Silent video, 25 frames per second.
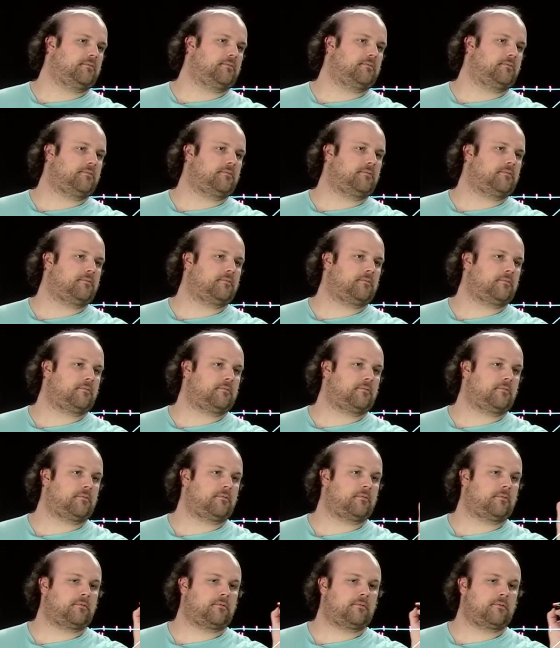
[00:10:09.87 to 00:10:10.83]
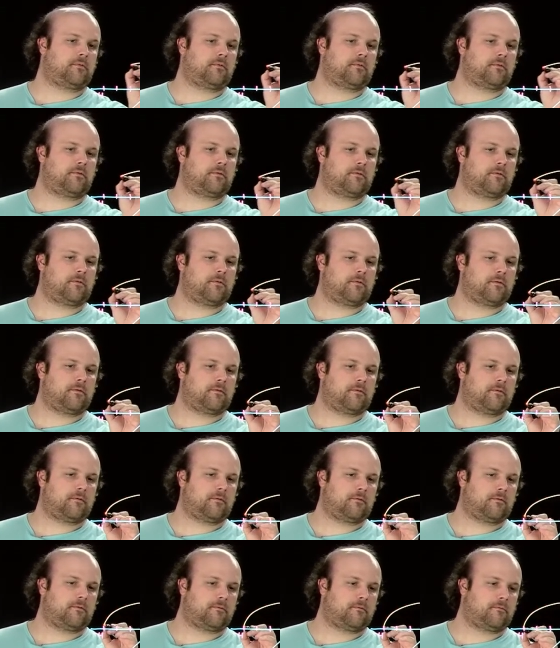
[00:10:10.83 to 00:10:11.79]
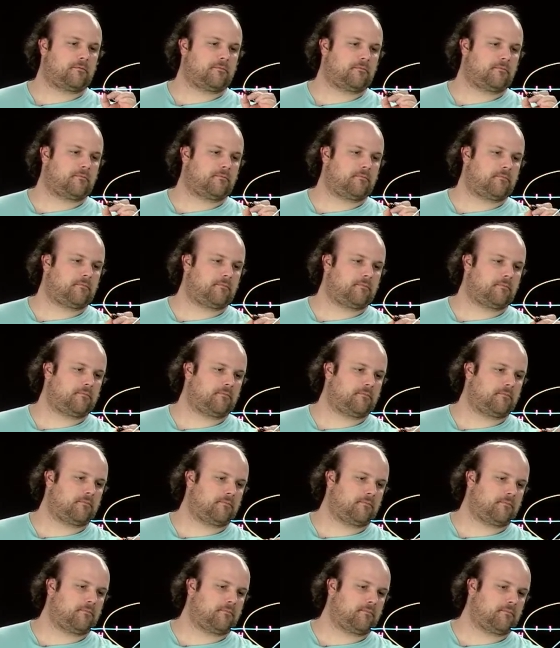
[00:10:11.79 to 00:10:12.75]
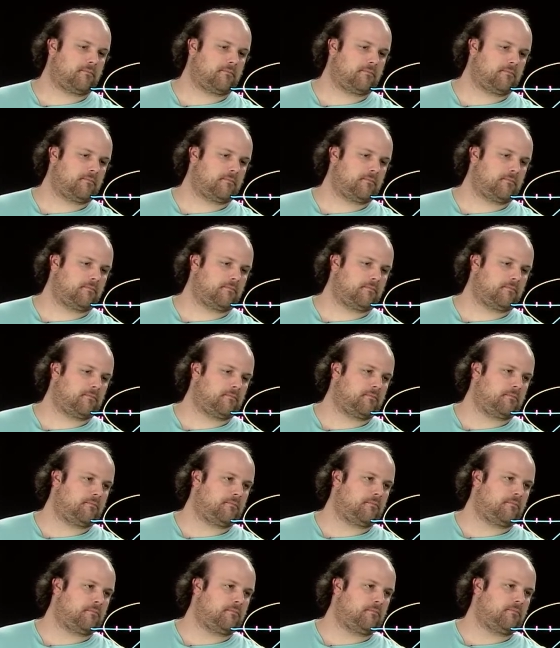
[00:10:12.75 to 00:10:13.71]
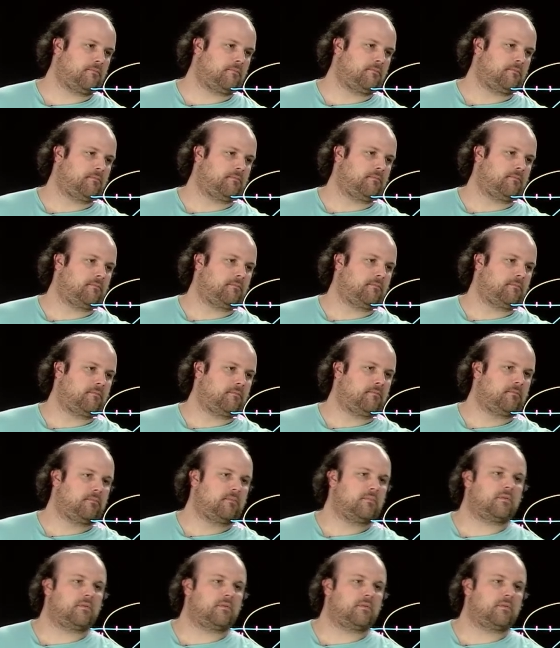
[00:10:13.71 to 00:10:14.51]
No one is speaking in this clip.